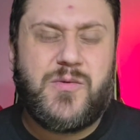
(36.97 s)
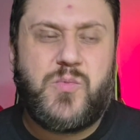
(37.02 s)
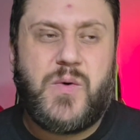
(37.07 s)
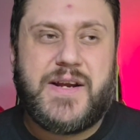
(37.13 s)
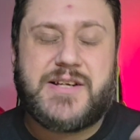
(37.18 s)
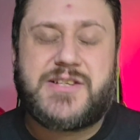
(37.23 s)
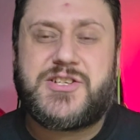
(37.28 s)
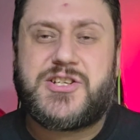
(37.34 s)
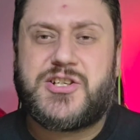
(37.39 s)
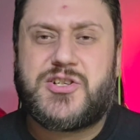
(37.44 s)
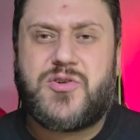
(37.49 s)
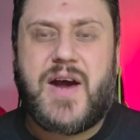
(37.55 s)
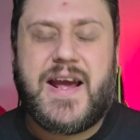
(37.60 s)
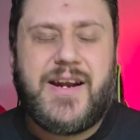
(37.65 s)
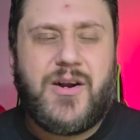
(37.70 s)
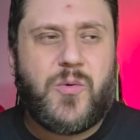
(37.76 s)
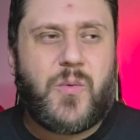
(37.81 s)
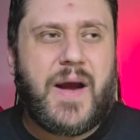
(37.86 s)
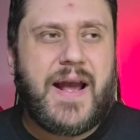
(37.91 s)
which
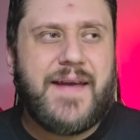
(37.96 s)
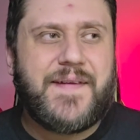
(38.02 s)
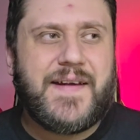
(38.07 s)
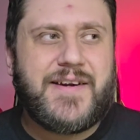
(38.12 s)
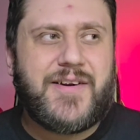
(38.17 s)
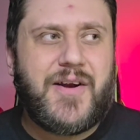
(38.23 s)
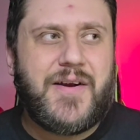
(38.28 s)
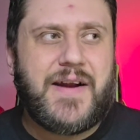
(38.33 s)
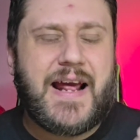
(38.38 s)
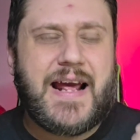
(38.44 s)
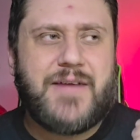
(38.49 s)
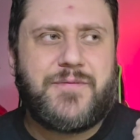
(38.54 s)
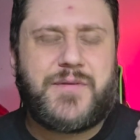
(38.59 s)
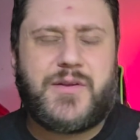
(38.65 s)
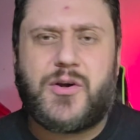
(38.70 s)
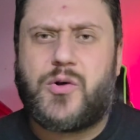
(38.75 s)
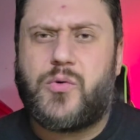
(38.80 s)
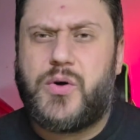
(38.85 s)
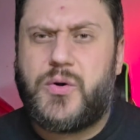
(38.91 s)
straight away they don't have
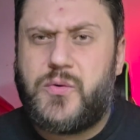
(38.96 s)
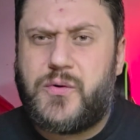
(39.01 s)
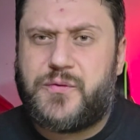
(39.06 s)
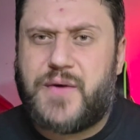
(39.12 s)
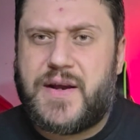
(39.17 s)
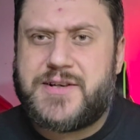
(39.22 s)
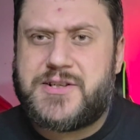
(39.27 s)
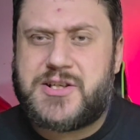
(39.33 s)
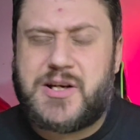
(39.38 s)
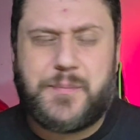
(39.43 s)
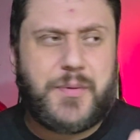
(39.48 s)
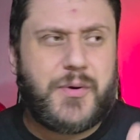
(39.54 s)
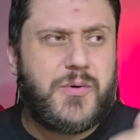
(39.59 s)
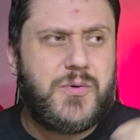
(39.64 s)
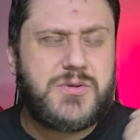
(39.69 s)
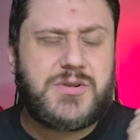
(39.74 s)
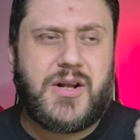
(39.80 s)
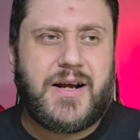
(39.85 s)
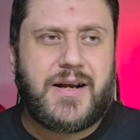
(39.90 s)
the grilled
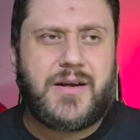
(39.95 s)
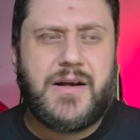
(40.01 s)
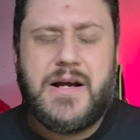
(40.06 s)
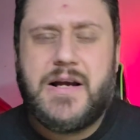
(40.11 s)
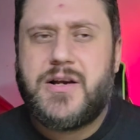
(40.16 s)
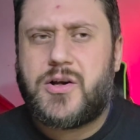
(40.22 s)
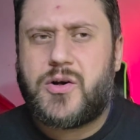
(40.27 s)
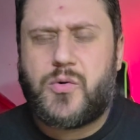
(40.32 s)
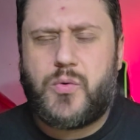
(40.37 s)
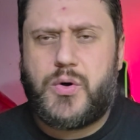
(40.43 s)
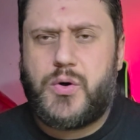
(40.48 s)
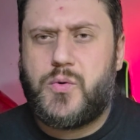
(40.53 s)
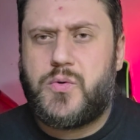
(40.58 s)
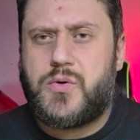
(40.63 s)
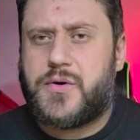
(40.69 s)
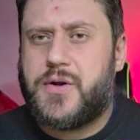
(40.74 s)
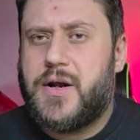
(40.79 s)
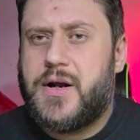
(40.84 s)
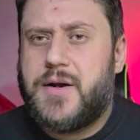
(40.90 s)
vegetables like
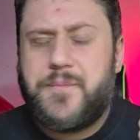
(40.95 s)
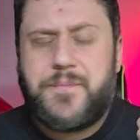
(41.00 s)
grilled